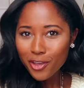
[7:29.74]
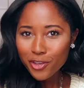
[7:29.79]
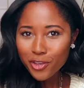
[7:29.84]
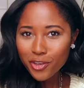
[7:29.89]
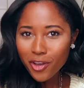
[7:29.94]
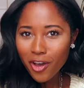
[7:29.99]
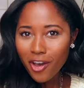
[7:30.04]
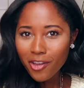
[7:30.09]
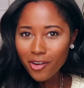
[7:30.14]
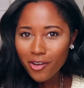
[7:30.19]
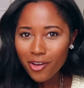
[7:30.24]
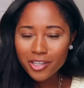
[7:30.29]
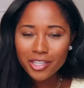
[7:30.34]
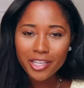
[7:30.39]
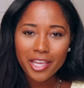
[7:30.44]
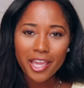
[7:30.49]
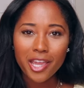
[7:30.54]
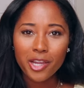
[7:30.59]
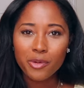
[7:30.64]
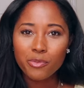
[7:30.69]
got
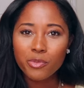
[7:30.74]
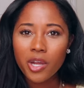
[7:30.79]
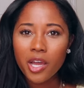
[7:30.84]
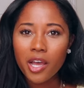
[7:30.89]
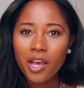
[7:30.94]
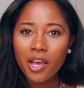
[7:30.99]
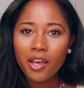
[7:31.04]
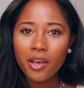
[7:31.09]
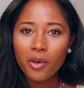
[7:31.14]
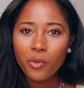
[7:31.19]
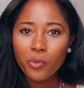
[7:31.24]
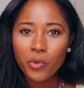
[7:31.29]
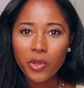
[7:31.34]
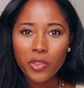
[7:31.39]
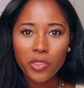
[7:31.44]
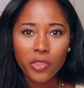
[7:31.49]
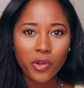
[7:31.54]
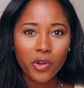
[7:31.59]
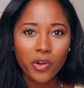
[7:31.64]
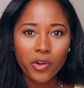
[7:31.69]
on camera
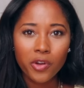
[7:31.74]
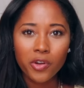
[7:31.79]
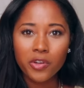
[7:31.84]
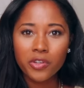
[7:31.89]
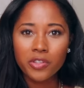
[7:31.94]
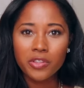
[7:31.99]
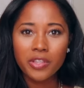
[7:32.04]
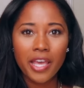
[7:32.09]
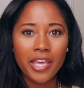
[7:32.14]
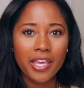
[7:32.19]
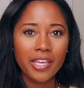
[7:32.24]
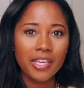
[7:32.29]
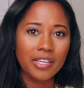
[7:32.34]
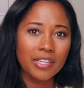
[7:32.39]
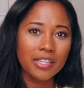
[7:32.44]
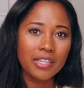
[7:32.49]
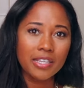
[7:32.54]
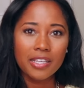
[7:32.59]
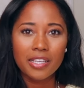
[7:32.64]
with her like